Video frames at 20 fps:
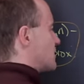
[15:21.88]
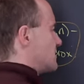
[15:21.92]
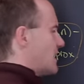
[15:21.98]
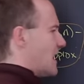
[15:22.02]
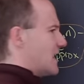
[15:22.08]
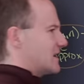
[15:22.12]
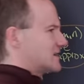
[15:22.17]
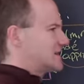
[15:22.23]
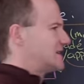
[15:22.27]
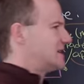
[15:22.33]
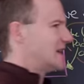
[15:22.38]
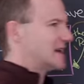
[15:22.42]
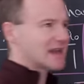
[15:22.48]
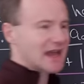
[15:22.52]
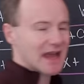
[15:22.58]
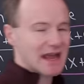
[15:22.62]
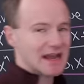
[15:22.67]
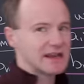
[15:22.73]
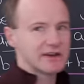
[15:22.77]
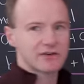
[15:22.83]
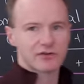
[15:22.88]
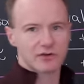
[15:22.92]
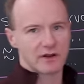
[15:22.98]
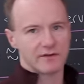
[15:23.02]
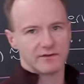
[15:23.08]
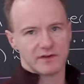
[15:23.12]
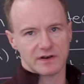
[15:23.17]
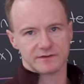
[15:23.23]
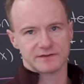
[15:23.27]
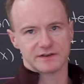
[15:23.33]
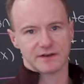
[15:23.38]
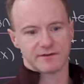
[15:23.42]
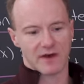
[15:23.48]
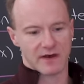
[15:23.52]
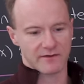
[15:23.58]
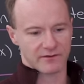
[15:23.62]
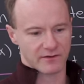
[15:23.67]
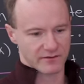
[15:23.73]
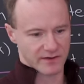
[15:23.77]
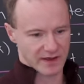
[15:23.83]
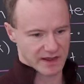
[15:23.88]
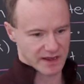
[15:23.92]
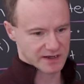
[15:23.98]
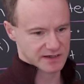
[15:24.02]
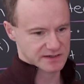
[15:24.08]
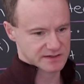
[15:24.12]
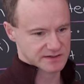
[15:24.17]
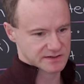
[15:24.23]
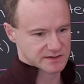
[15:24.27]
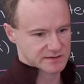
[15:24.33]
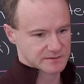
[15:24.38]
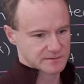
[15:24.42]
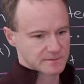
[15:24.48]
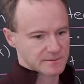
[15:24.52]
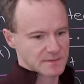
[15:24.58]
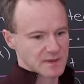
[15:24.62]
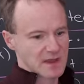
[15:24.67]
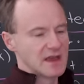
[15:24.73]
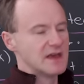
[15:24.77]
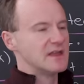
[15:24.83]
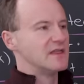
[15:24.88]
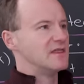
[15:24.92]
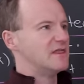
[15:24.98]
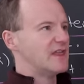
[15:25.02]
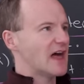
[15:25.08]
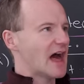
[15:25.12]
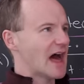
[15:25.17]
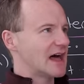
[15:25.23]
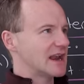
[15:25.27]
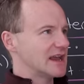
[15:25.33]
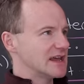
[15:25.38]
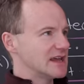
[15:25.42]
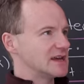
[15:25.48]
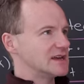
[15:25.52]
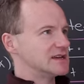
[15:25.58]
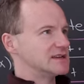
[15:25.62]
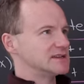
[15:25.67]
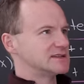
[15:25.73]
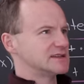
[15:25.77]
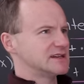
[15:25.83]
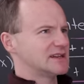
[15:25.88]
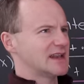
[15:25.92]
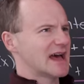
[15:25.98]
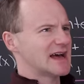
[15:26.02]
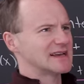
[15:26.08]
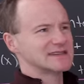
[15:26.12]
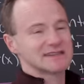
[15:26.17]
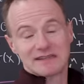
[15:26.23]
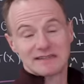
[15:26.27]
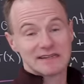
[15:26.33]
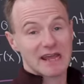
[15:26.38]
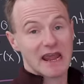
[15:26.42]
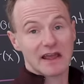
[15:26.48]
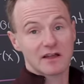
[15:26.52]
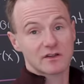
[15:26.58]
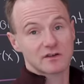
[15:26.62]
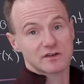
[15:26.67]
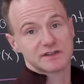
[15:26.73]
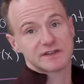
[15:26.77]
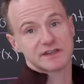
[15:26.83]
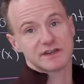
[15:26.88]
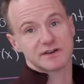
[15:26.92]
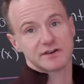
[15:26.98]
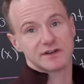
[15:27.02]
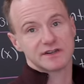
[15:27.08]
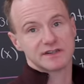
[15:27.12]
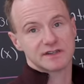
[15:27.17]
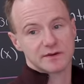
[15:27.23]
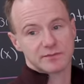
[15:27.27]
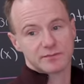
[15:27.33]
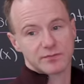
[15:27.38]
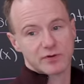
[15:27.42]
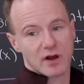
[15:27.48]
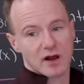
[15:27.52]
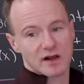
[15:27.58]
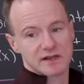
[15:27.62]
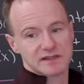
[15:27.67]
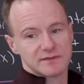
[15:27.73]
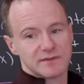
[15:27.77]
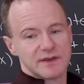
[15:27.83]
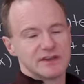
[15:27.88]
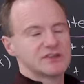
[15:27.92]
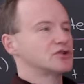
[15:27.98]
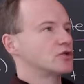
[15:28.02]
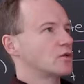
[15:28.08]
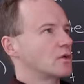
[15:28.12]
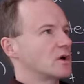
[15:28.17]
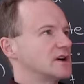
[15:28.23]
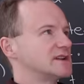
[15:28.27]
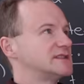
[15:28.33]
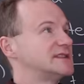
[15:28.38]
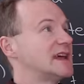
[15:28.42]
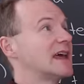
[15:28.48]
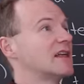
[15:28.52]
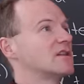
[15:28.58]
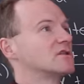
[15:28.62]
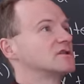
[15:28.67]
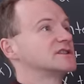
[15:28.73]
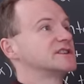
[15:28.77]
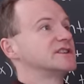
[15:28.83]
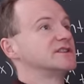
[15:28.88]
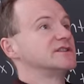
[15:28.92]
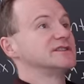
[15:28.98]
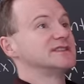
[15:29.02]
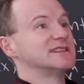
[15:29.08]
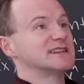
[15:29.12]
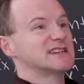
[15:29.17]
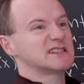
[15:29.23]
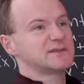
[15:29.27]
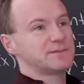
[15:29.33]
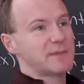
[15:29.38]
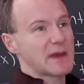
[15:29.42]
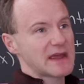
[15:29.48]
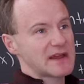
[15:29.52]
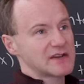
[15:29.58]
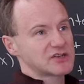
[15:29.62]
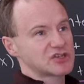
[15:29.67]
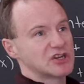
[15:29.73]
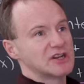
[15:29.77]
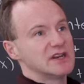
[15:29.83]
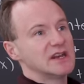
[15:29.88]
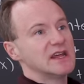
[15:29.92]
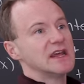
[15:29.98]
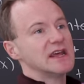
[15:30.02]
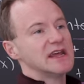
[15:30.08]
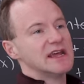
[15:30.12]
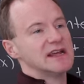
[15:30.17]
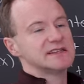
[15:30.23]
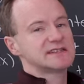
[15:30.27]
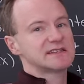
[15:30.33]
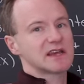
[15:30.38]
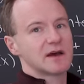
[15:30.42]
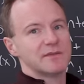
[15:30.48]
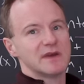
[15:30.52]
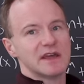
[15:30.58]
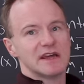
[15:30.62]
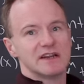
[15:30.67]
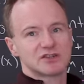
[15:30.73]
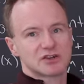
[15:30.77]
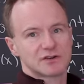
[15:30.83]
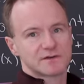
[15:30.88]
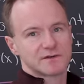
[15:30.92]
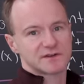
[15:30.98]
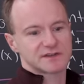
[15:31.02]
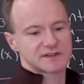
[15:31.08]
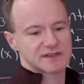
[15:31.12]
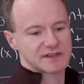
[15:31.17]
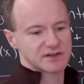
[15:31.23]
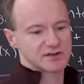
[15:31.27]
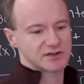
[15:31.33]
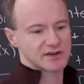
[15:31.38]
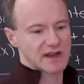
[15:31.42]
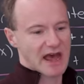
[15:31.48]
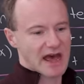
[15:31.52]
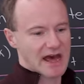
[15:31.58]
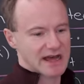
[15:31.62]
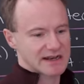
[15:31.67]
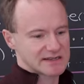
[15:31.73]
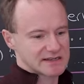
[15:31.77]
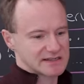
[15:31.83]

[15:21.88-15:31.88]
allowed to take any derivatives of f of x. That is, it has a Taylor series approximation or a Taylor series expansion in some interval centered at